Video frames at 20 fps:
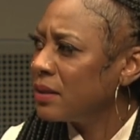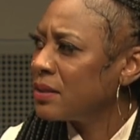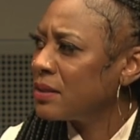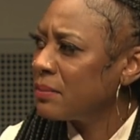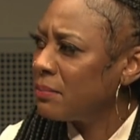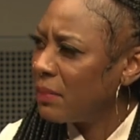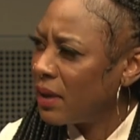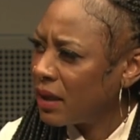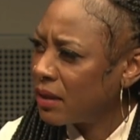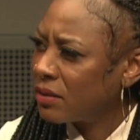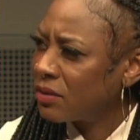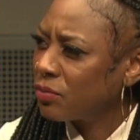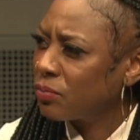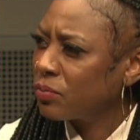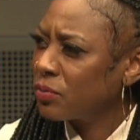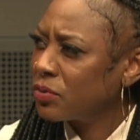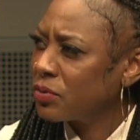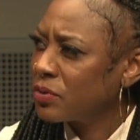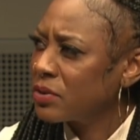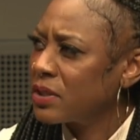to make the
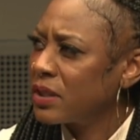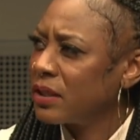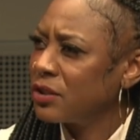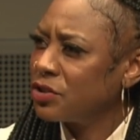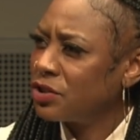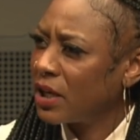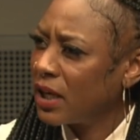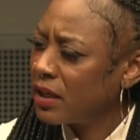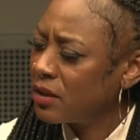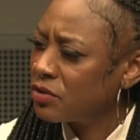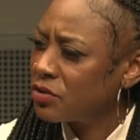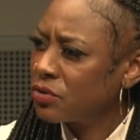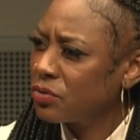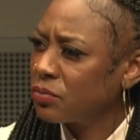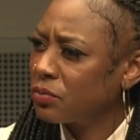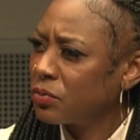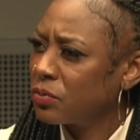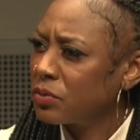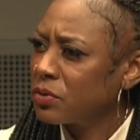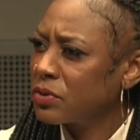rules and change the
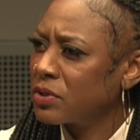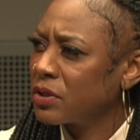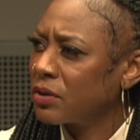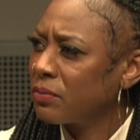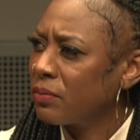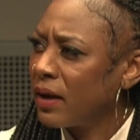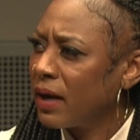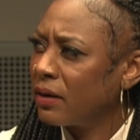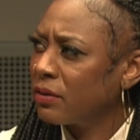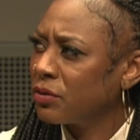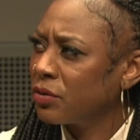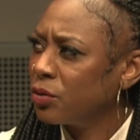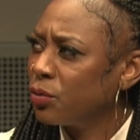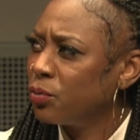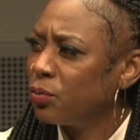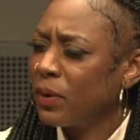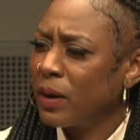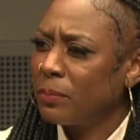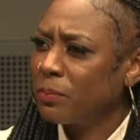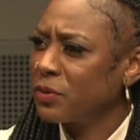rules around who
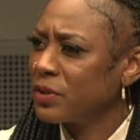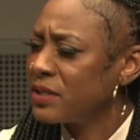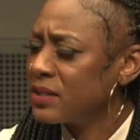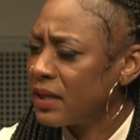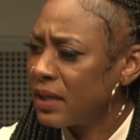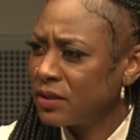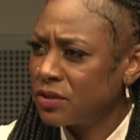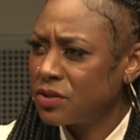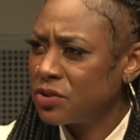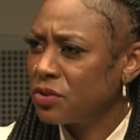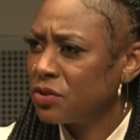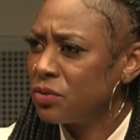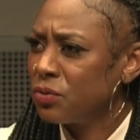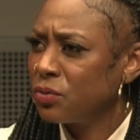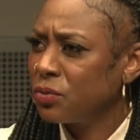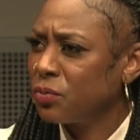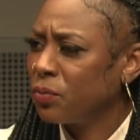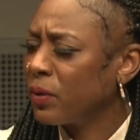represents you,